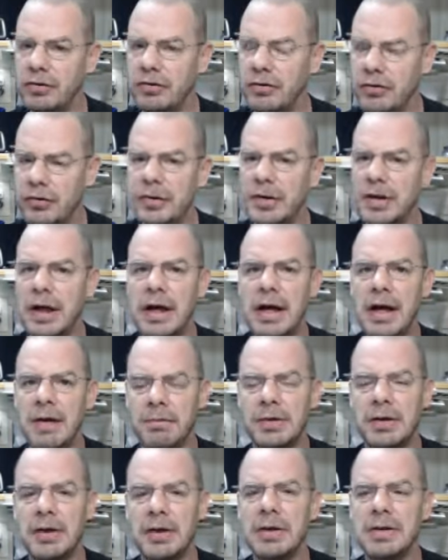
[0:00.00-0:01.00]
You should not
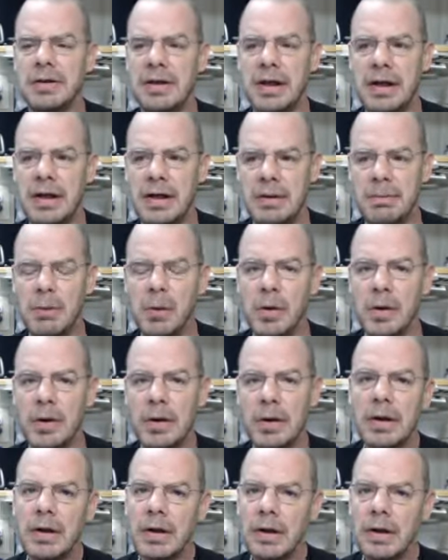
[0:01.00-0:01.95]
have to cut that anymore.